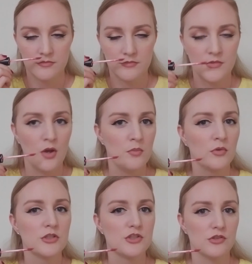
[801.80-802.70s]
no,
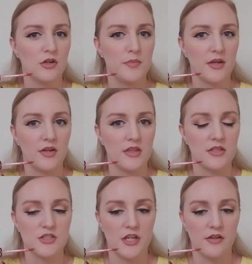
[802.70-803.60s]
more strawberry
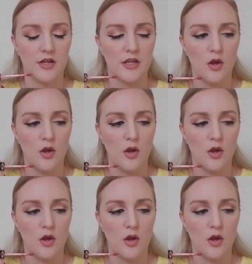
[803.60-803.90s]
than cherry.